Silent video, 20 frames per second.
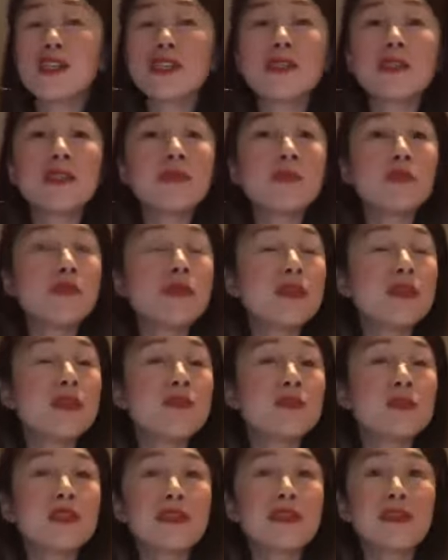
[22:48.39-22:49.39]
just
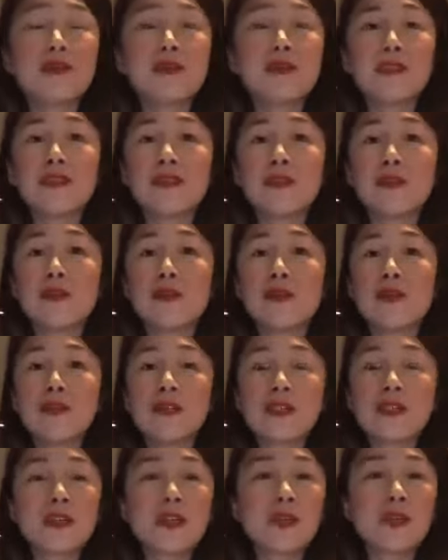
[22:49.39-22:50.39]
simply observing
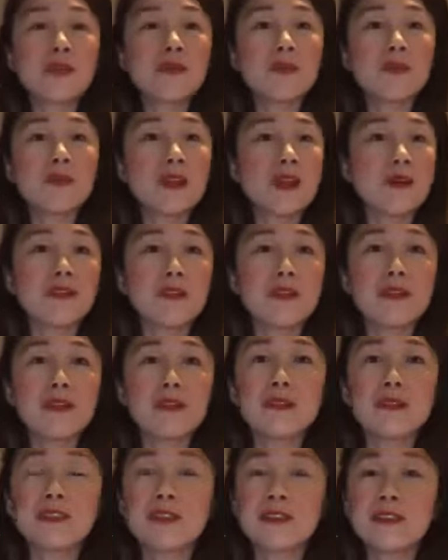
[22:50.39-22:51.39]
what's coming up for
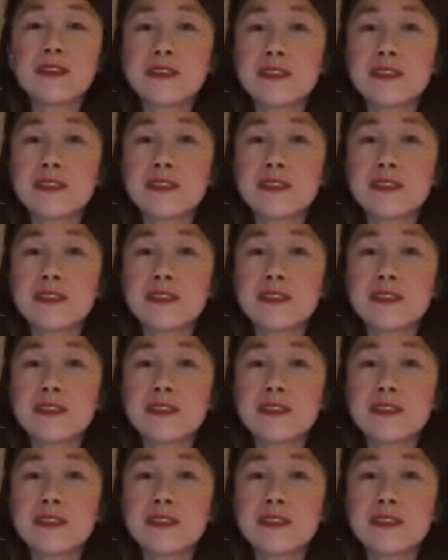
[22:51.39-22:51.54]
you,